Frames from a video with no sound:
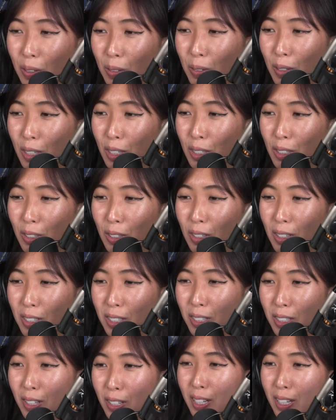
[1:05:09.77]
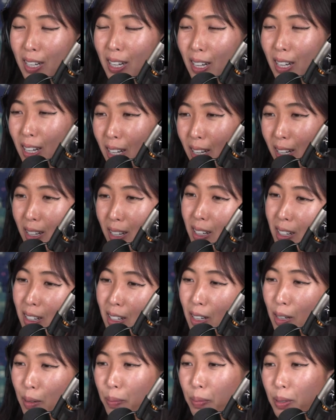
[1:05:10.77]
restaurant. And they're like, hi,
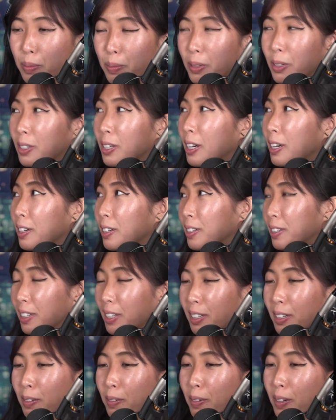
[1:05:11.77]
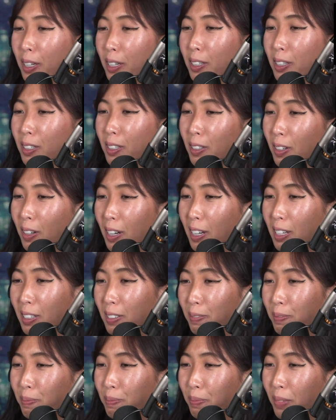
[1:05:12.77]
happy okay. Anyway, right. great.
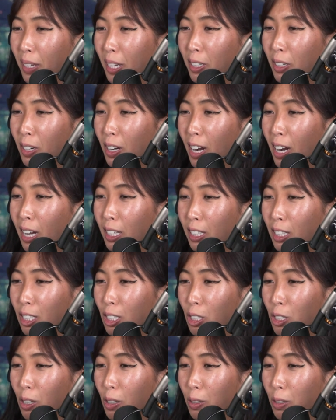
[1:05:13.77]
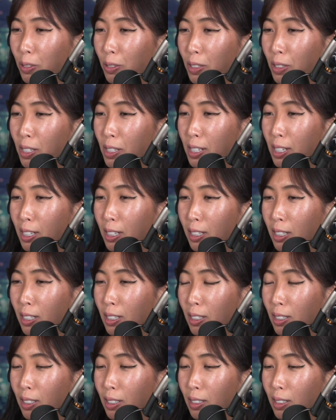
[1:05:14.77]
I don't and you're Alex that, Jones but... in
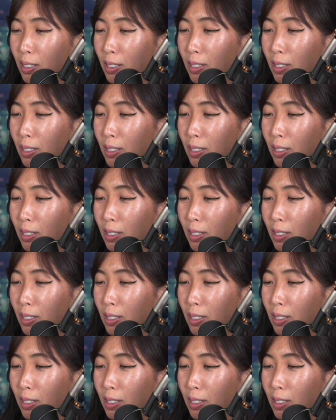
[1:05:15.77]
his